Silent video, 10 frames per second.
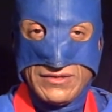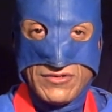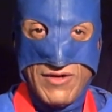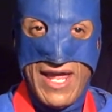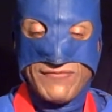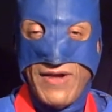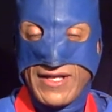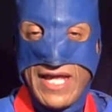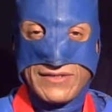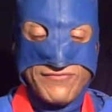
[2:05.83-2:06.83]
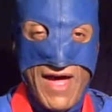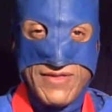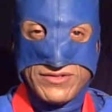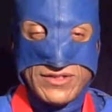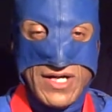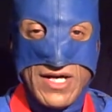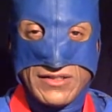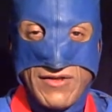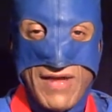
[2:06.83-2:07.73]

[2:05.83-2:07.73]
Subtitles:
grandfather, got his father's gun,